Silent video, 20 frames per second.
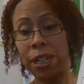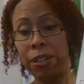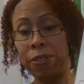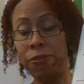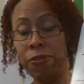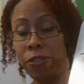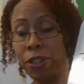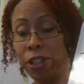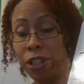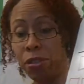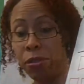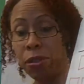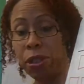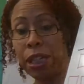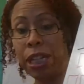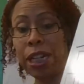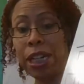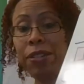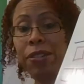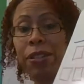
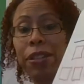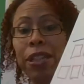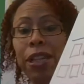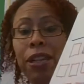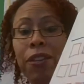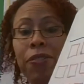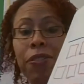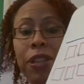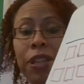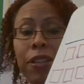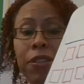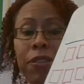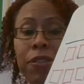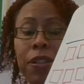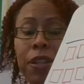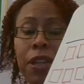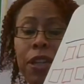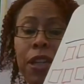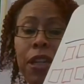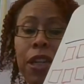visualize a lot of this
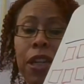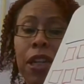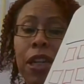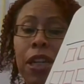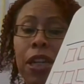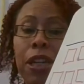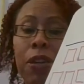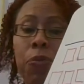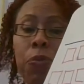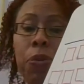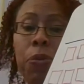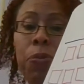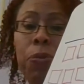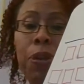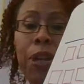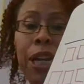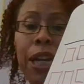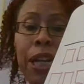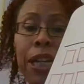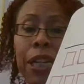when
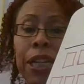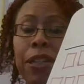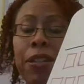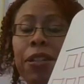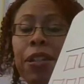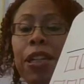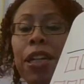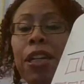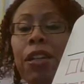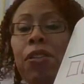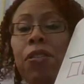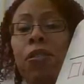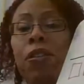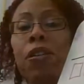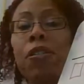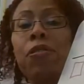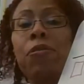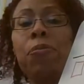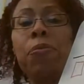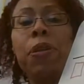we're adding together
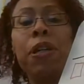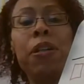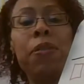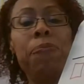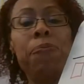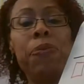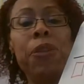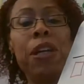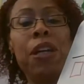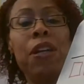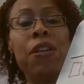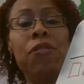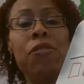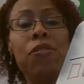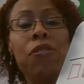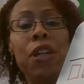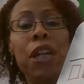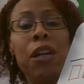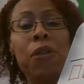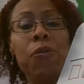as well. So
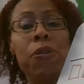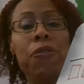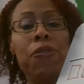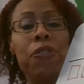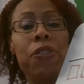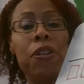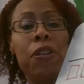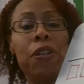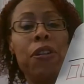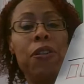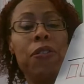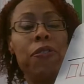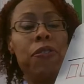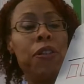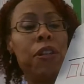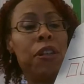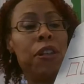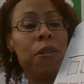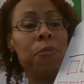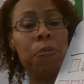now we've solved
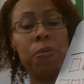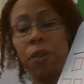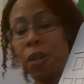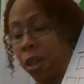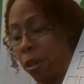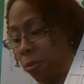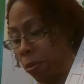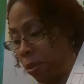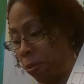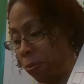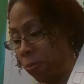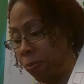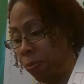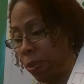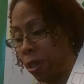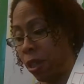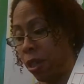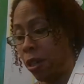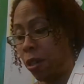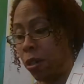the problem.
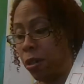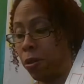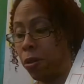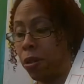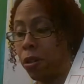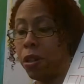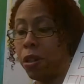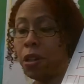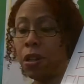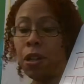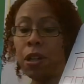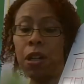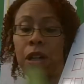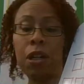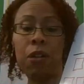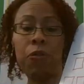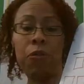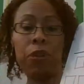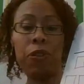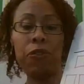
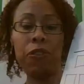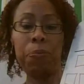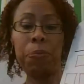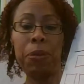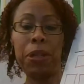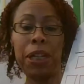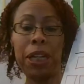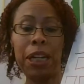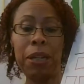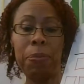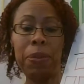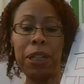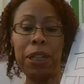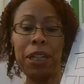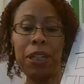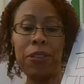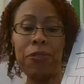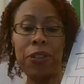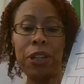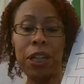We've applied
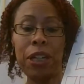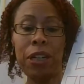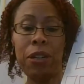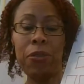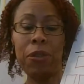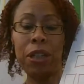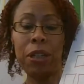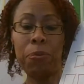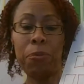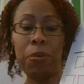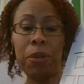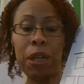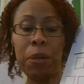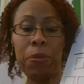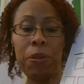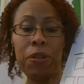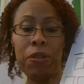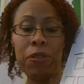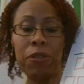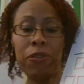place value and the
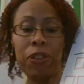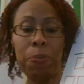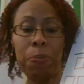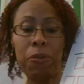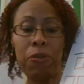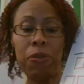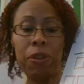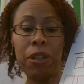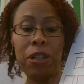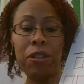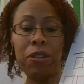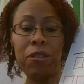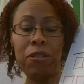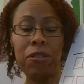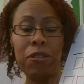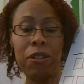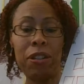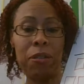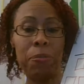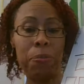properties of operations
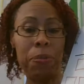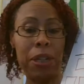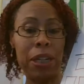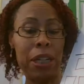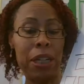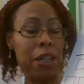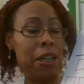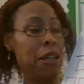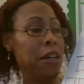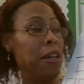to explain